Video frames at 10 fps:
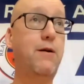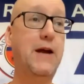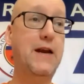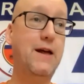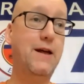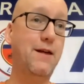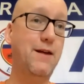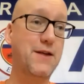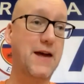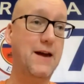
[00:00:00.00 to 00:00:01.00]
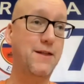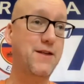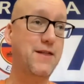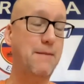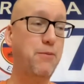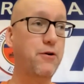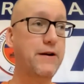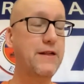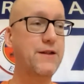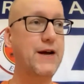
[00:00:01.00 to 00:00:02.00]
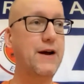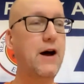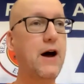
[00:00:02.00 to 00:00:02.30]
I mean, it's getting to that point, isn't it?